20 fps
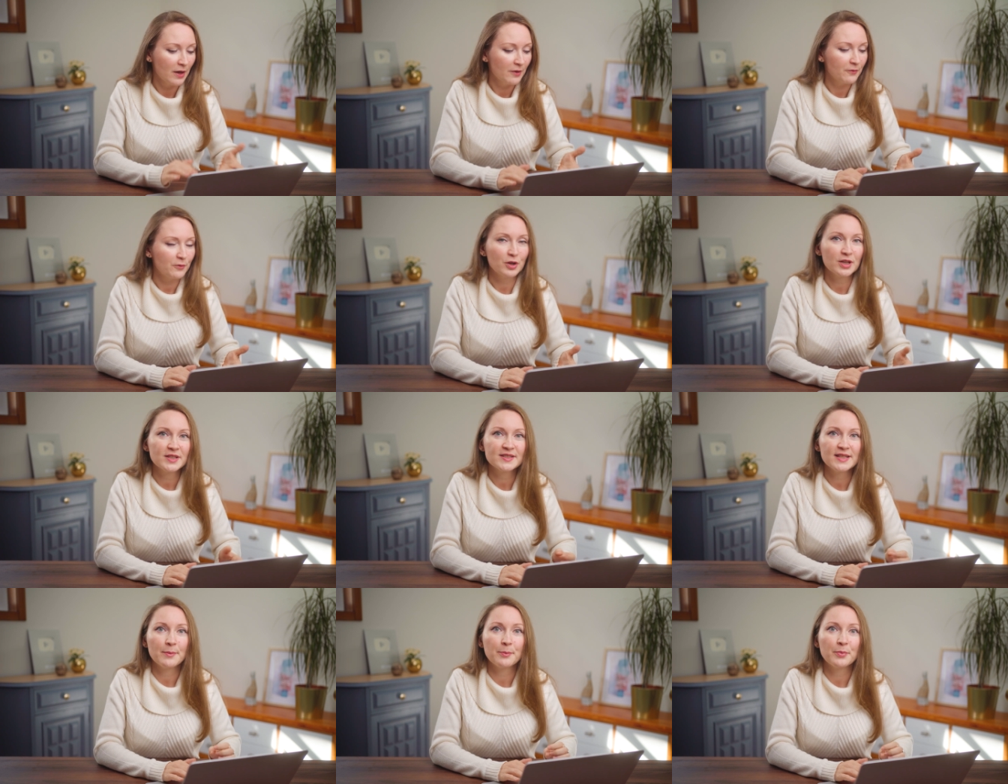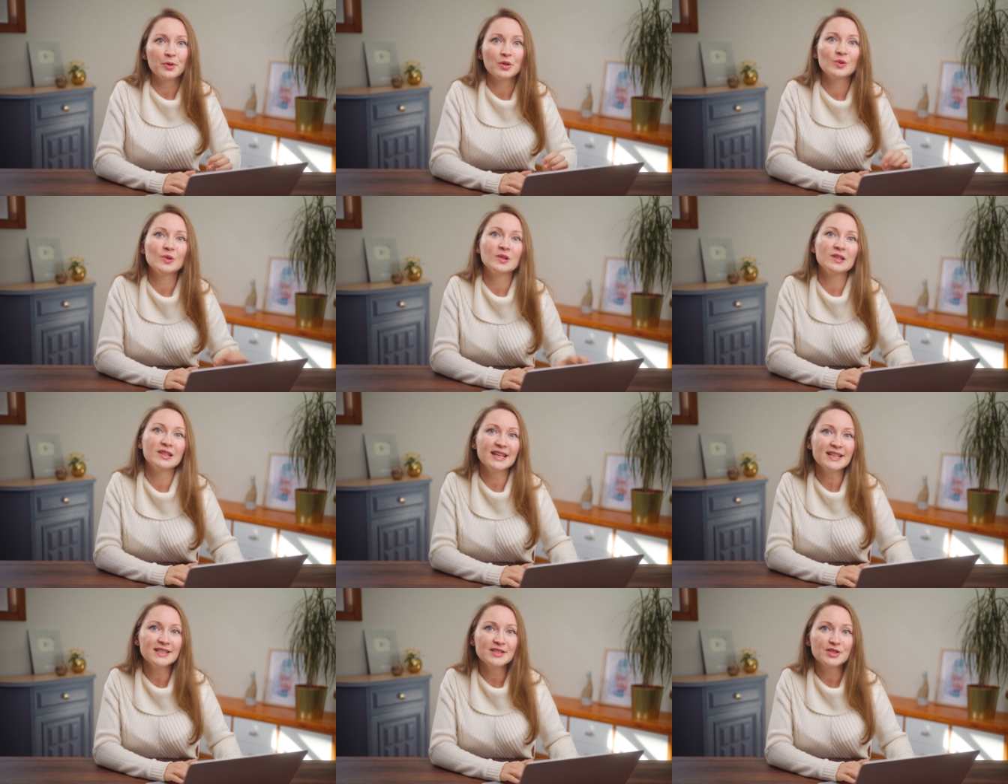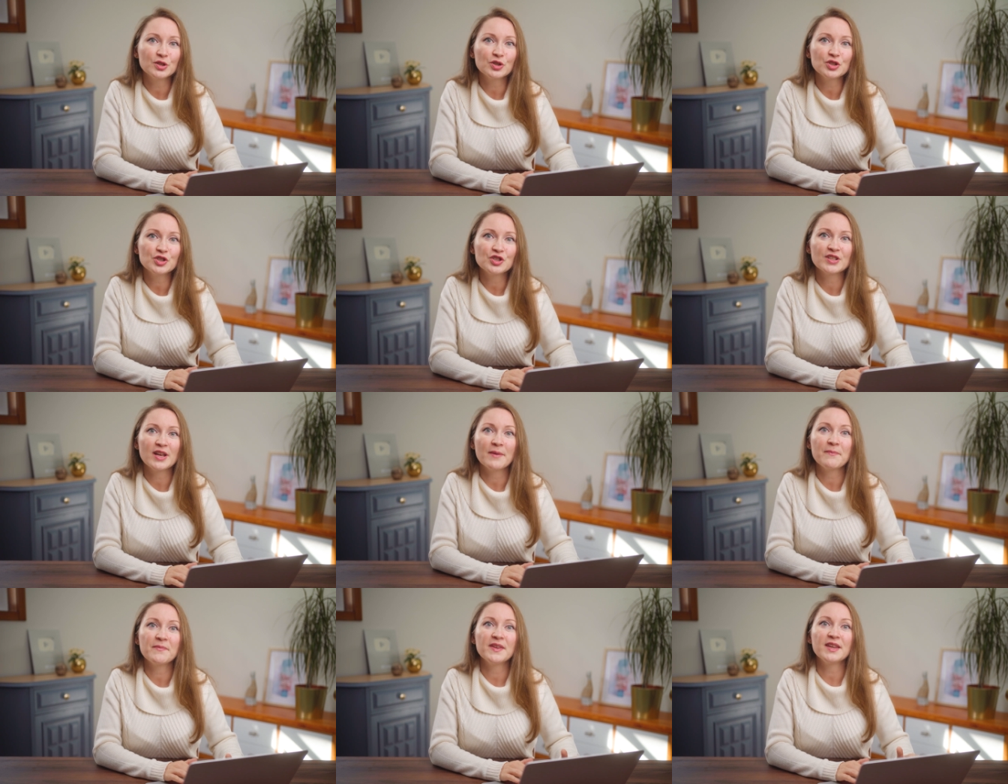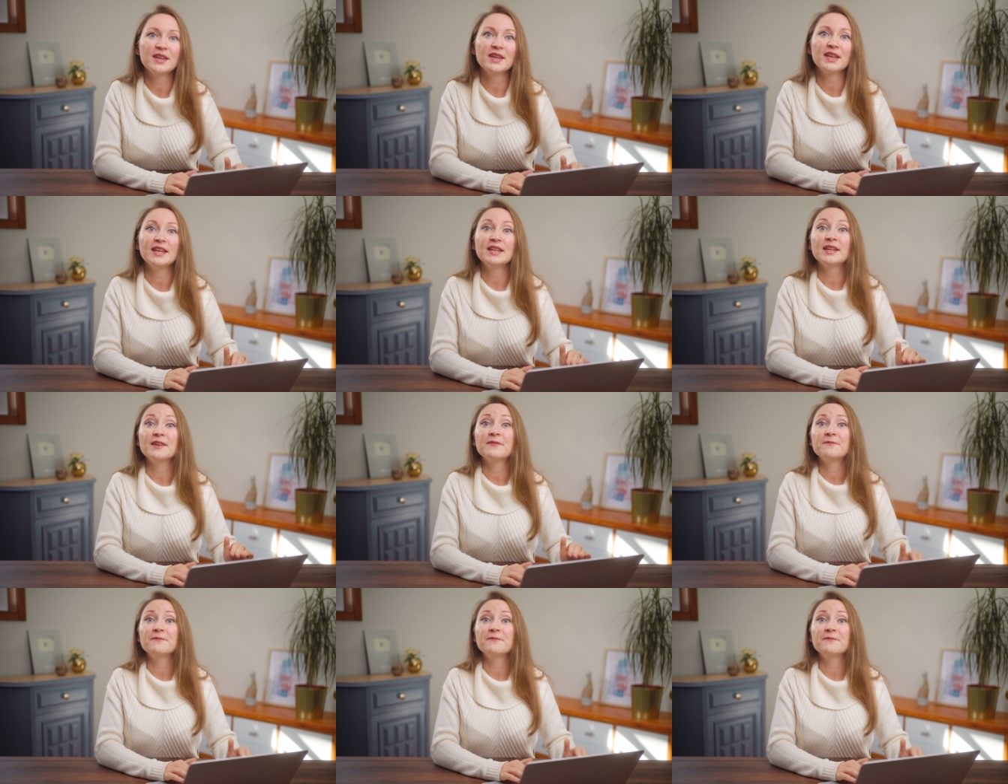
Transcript: For example, let's search something in a